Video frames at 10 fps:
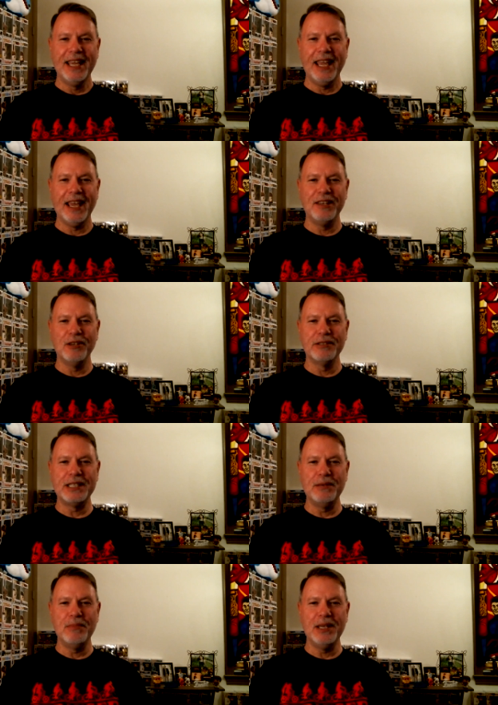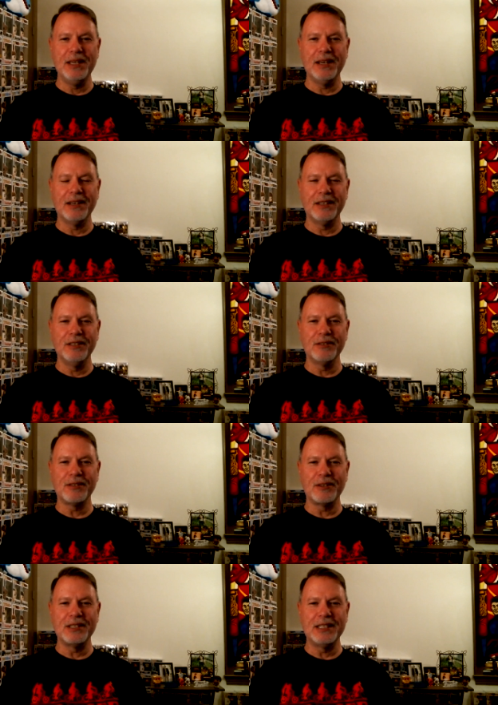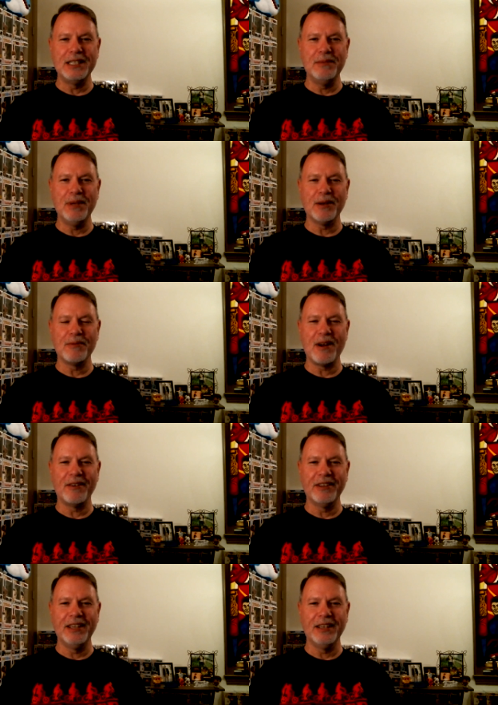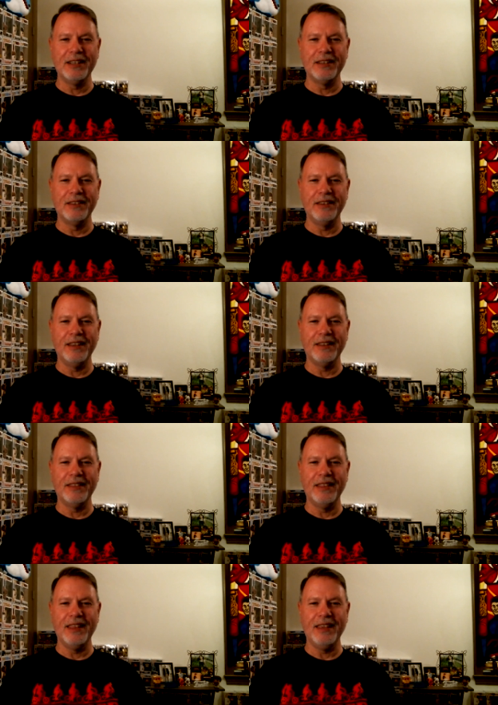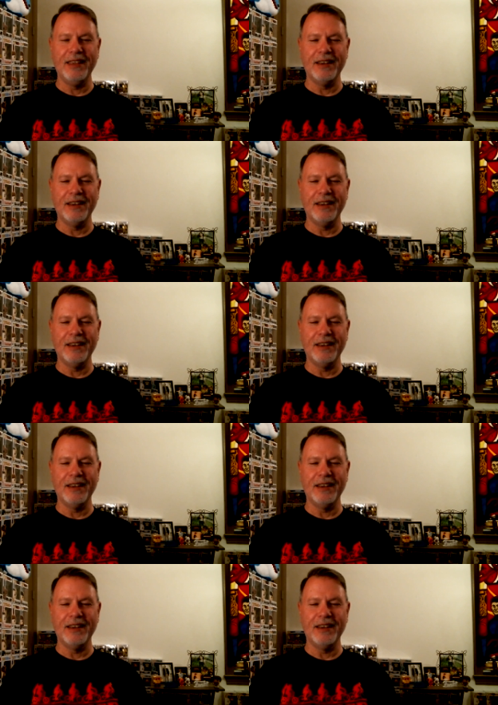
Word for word: And you'll see me. Uh, you'll start to see me around again in in the